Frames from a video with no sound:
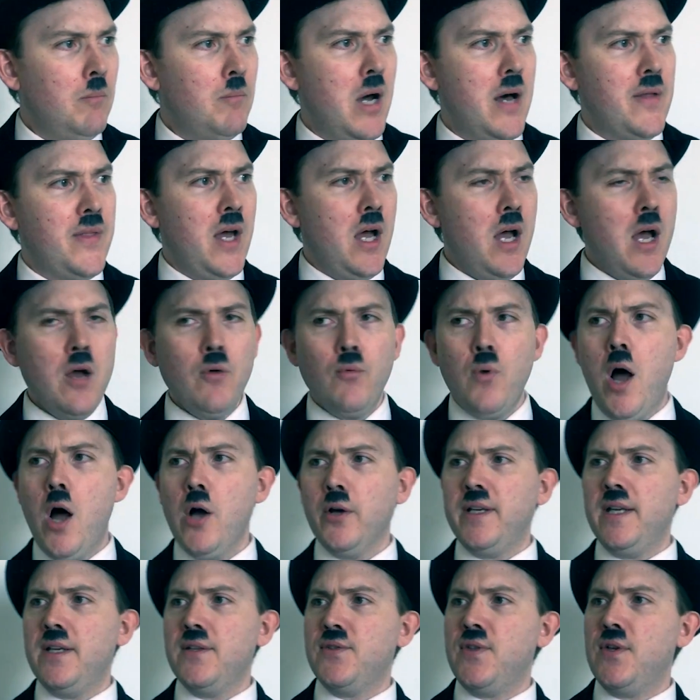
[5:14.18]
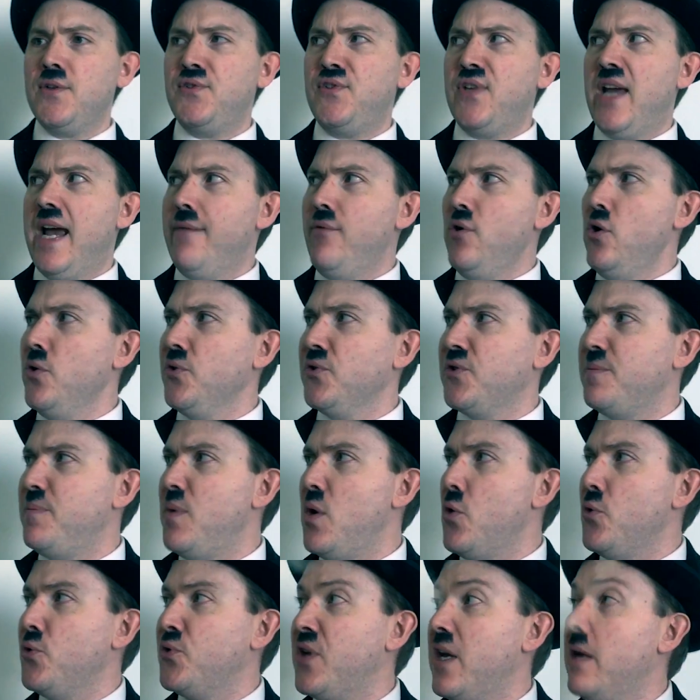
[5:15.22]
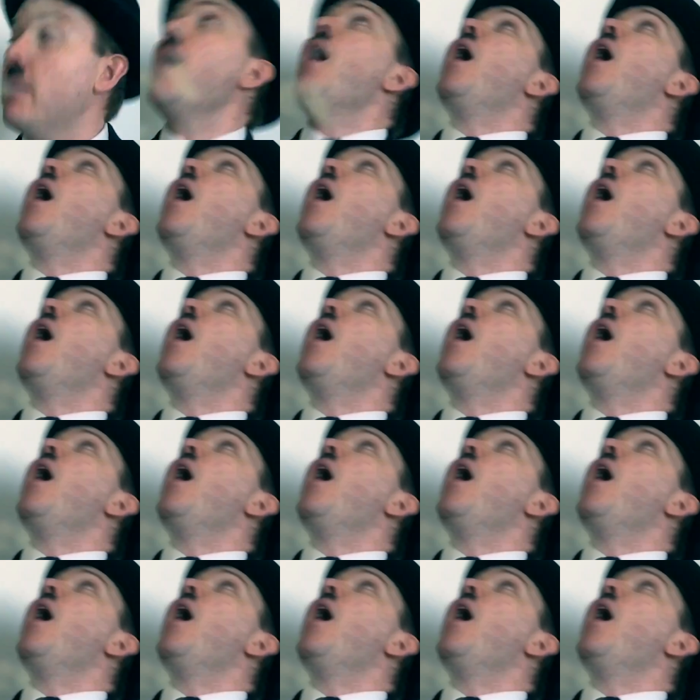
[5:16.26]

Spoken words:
Mother, rock is the devil's music!